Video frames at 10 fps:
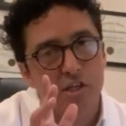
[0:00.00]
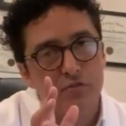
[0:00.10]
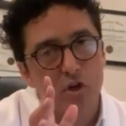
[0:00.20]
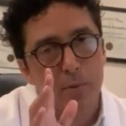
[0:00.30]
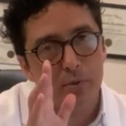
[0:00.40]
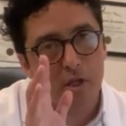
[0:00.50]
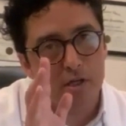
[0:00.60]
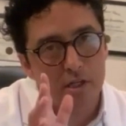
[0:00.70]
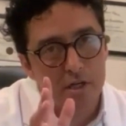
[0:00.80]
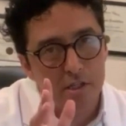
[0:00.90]
give you a couple
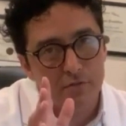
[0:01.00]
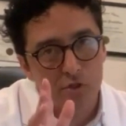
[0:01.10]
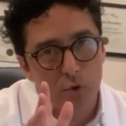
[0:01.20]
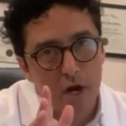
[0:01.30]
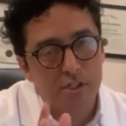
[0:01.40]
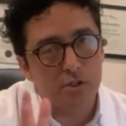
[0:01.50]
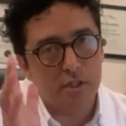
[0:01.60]
alternatives, all right? So